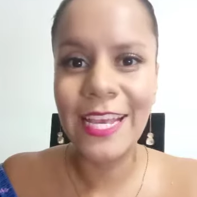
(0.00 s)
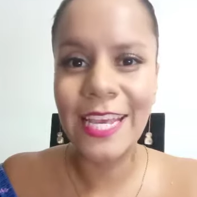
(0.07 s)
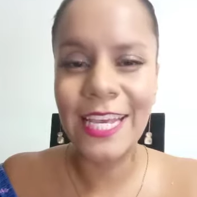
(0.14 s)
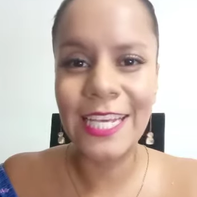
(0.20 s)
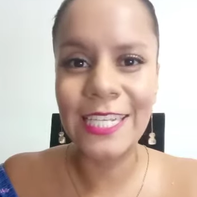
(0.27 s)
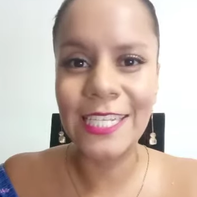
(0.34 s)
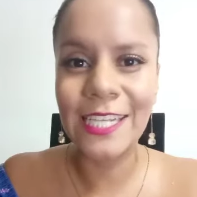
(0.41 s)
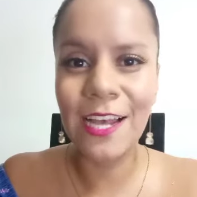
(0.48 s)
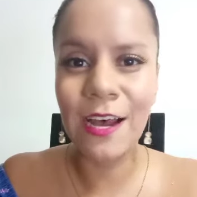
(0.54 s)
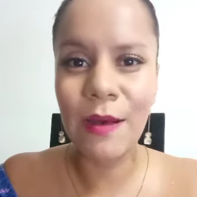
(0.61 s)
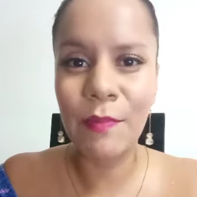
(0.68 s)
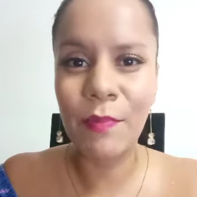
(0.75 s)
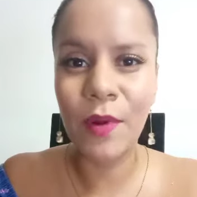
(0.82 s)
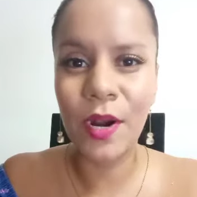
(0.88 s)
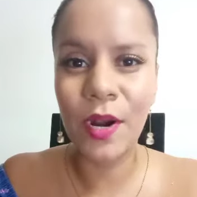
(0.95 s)
is
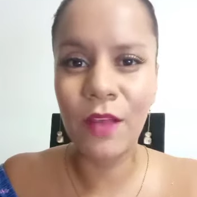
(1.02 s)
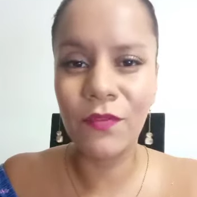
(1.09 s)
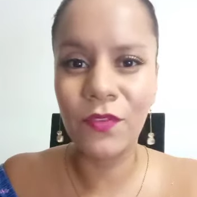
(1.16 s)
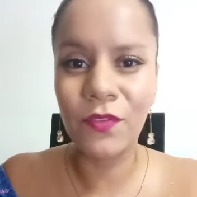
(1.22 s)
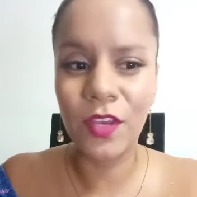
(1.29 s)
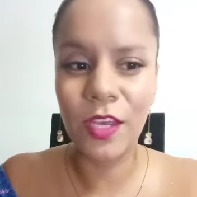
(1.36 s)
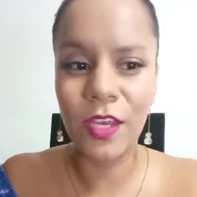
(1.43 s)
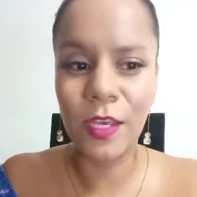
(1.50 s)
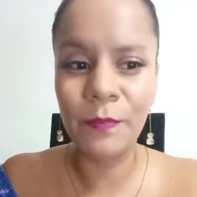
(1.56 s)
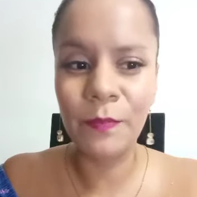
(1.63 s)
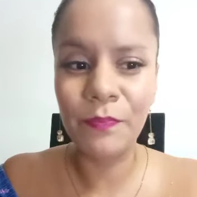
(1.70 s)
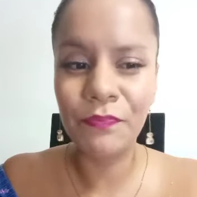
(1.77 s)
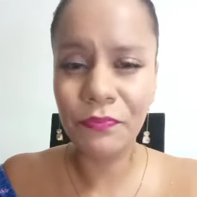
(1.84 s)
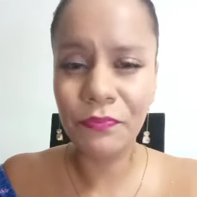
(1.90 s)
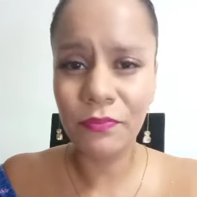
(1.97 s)
the part of the
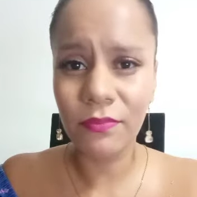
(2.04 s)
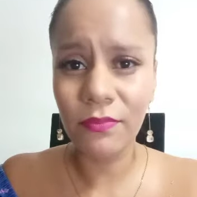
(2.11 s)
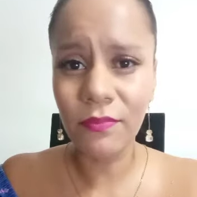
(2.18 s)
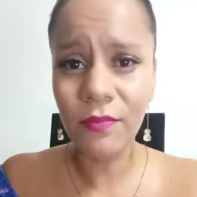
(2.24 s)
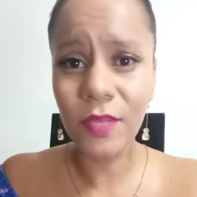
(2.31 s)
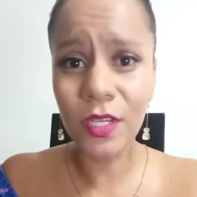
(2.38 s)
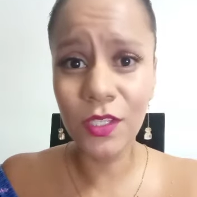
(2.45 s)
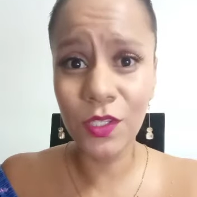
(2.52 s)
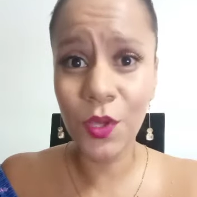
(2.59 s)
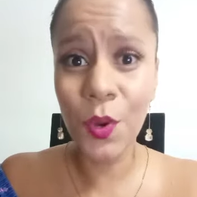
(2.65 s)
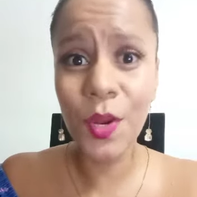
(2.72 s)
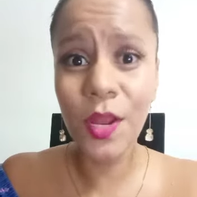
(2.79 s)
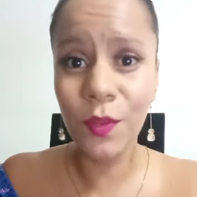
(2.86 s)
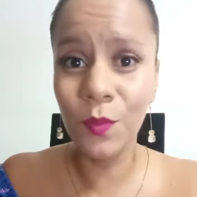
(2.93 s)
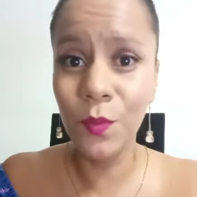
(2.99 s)

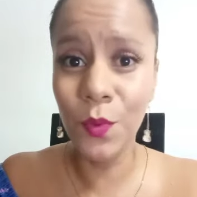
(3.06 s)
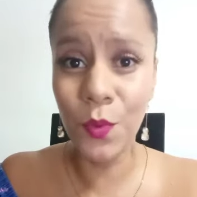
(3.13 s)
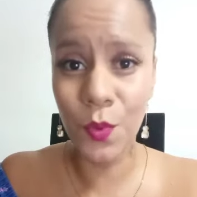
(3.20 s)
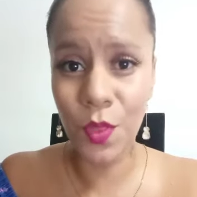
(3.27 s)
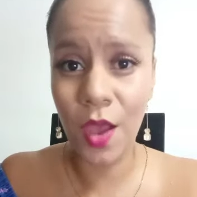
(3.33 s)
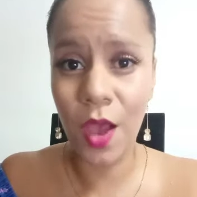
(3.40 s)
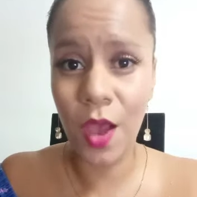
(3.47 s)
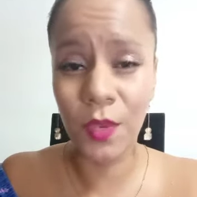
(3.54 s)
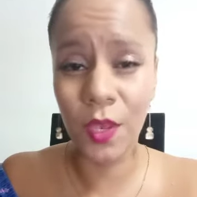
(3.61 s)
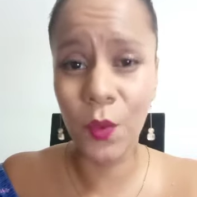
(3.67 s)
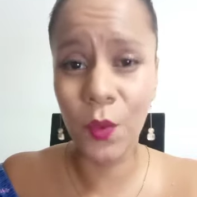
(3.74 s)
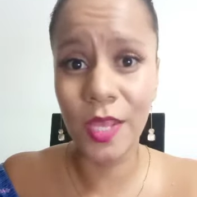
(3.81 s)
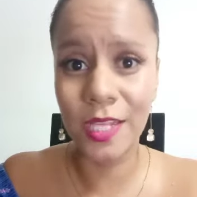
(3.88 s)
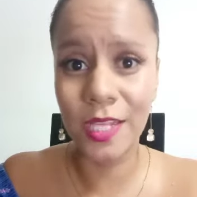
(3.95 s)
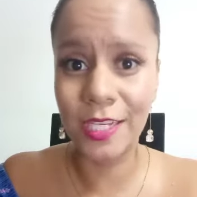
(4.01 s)
tone and mood. How can
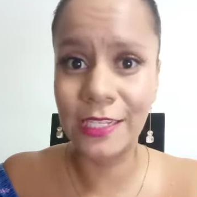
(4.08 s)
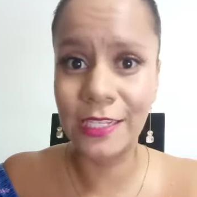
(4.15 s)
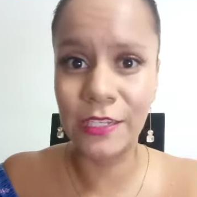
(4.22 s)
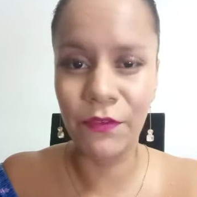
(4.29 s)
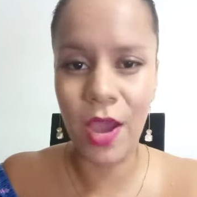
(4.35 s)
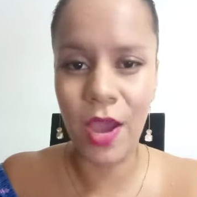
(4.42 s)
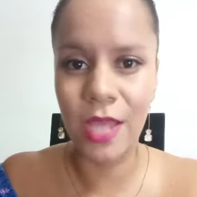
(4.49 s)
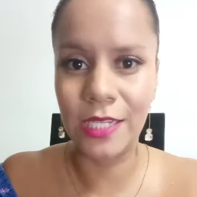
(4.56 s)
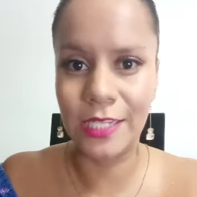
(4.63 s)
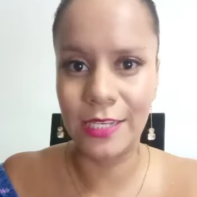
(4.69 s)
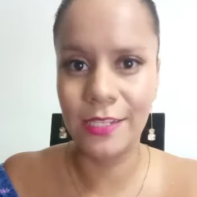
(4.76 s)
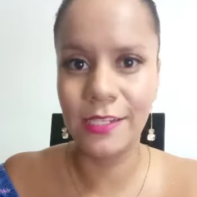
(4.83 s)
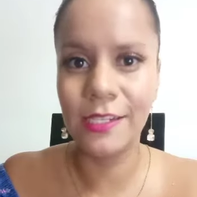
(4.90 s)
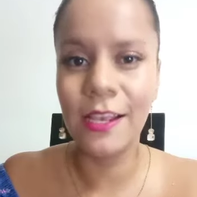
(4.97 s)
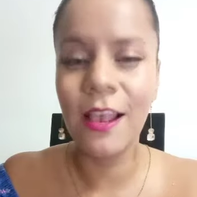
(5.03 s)
we identify
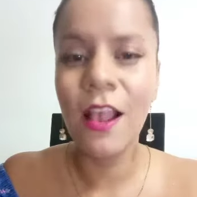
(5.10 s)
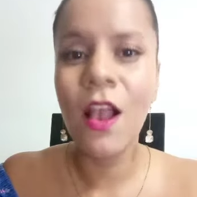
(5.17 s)
this?